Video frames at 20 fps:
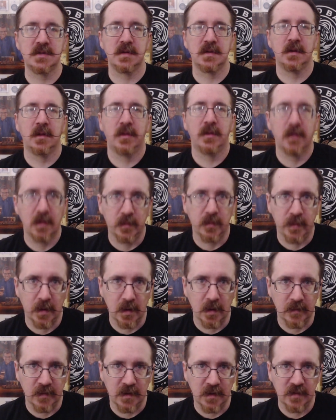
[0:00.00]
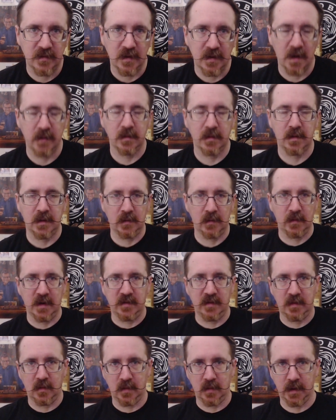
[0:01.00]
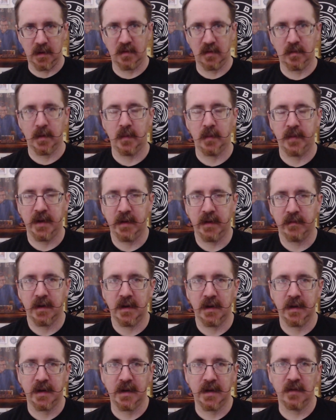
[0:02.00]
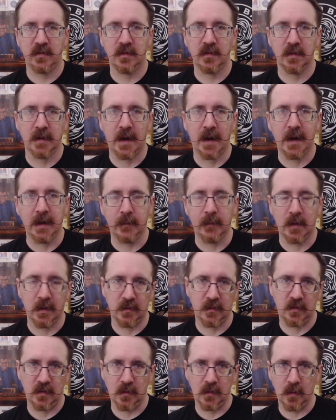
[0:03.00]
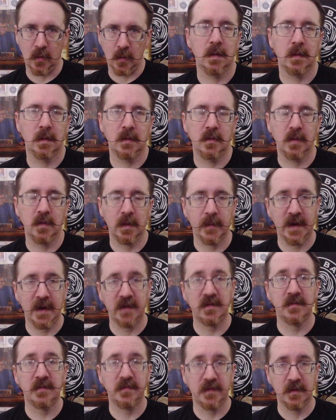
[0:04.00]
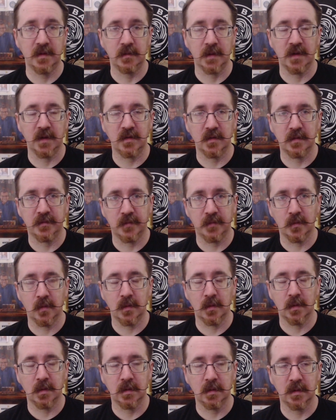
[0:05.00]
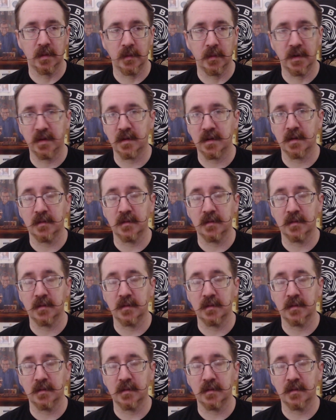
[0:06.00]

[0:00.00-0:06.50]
the third part of this. Other than raising awareness about pancreatic cancer, I am also doing a massive fundraiser for the month of